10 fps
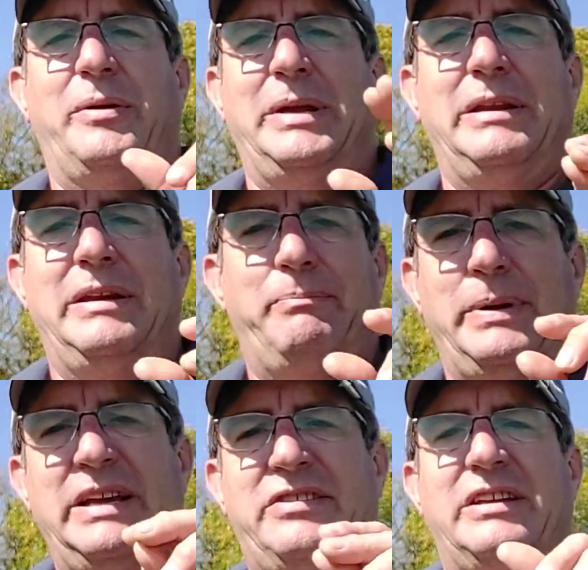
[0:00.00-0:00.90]
I mean,
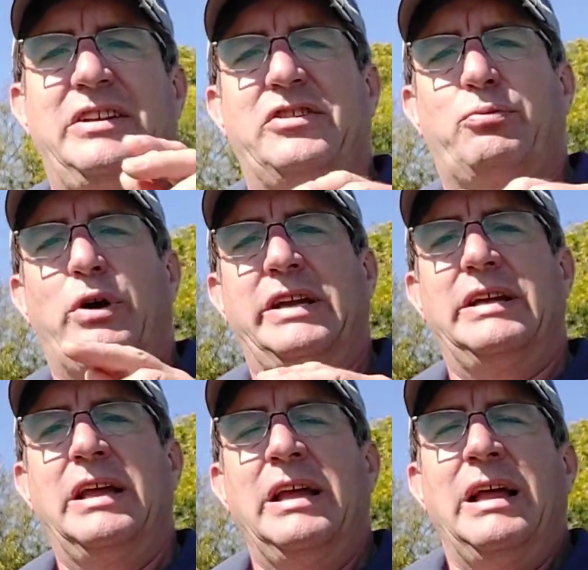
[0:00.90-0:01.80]
basically just
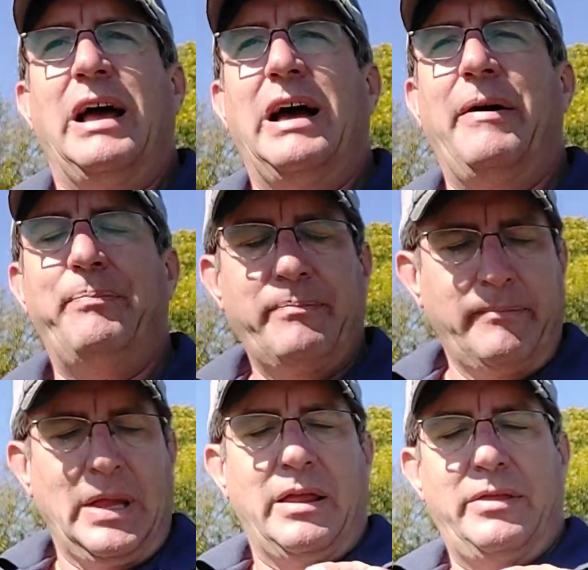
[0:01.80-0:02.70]
running
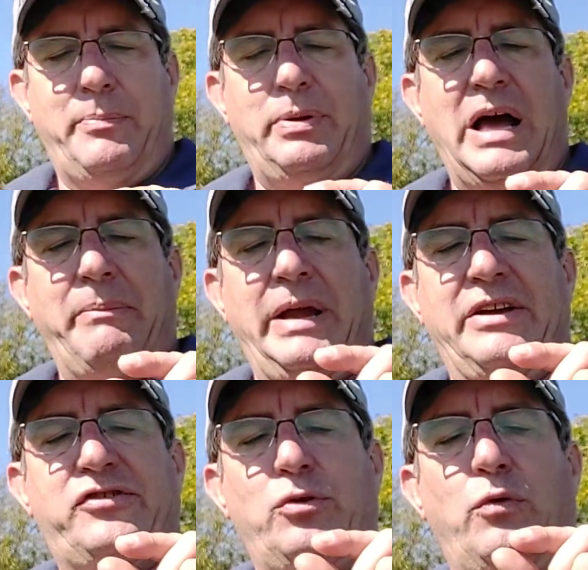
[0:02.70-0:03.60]
the plot
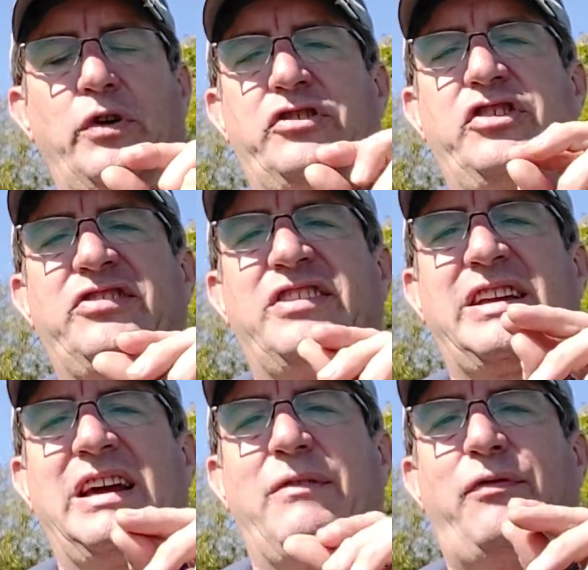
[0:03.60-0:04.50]
master over it just to
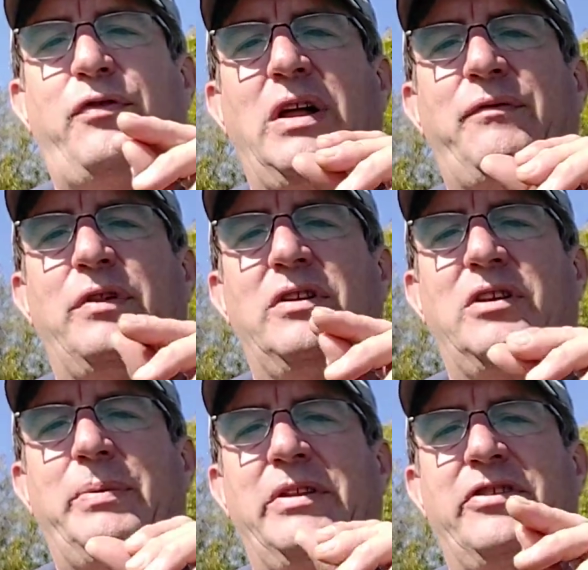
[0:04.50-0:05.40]
kind of fluff a
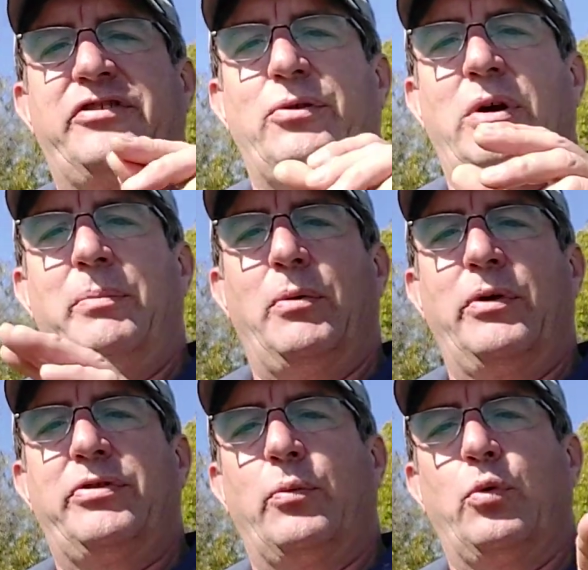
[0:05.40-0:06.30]
little bit of the soil, but
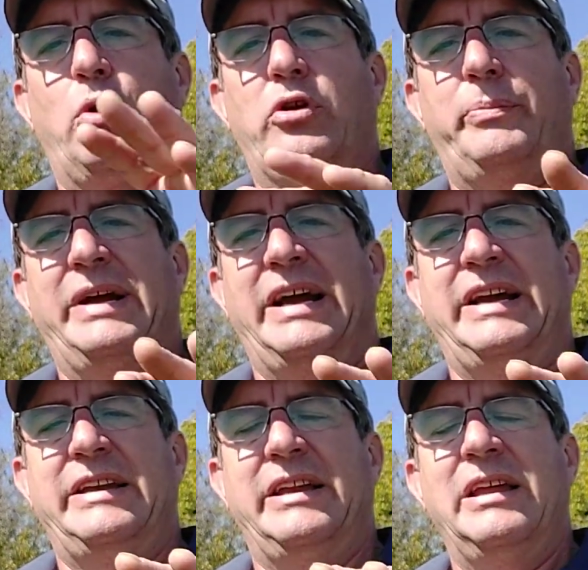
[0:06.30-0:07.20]
with the roller
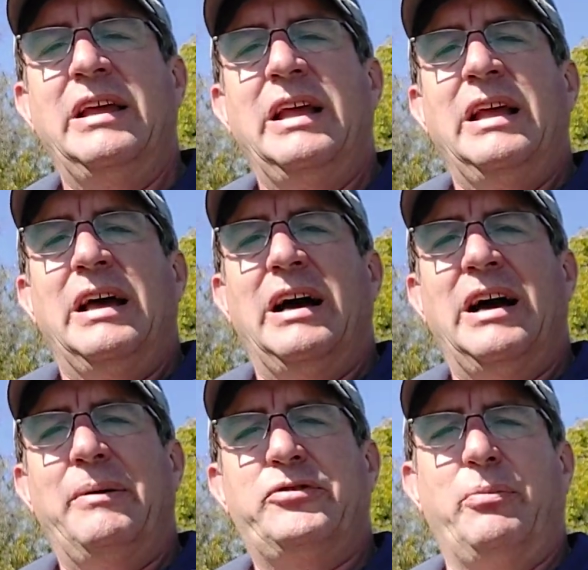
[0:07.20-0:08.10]
behind it.
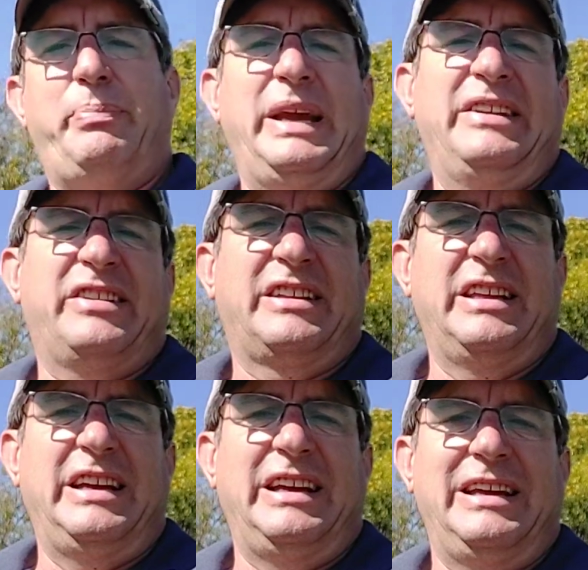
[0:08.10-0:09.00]
So
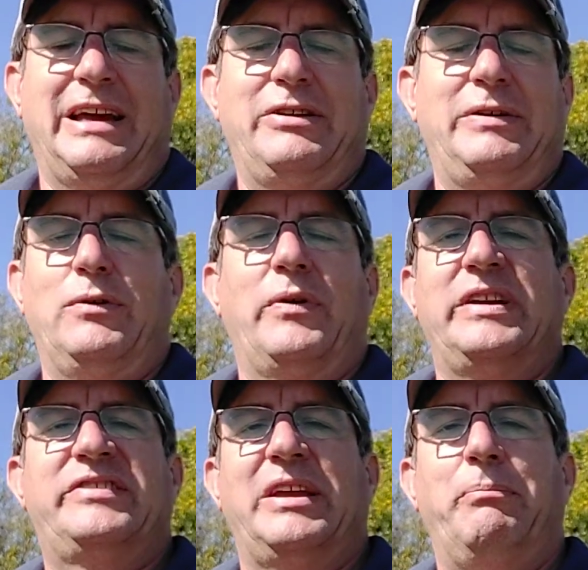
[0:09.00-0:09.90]
basically, I don't even know how I
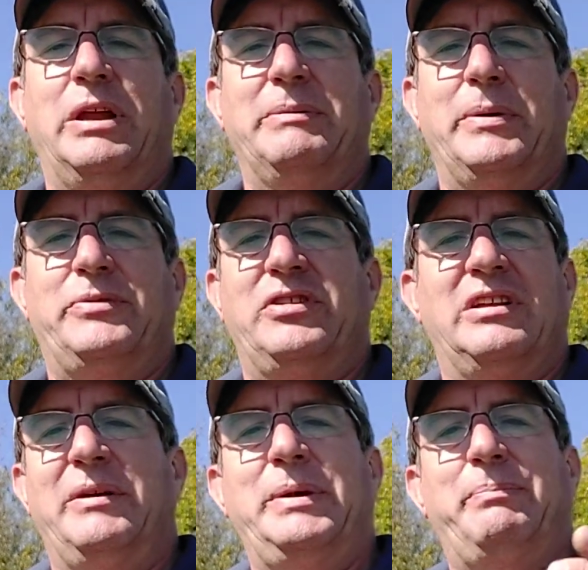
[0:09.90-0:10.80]
say minimum
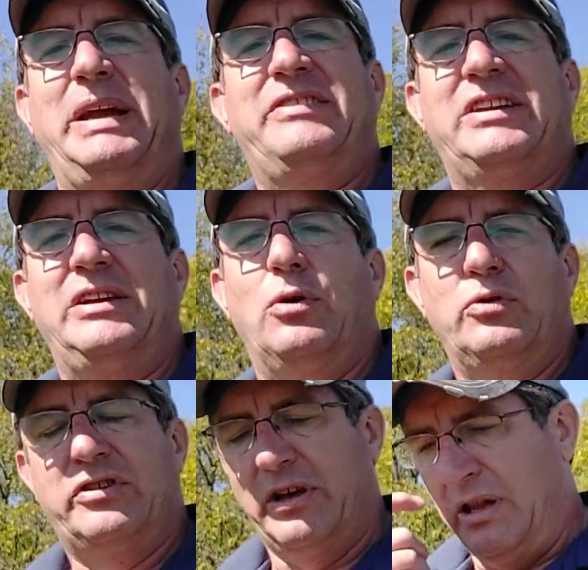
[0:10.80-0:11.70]
till. I mean, basically no
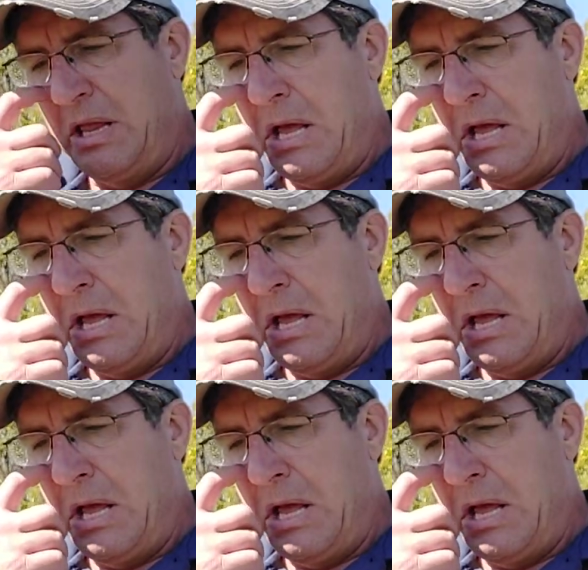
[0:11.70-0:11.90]
till.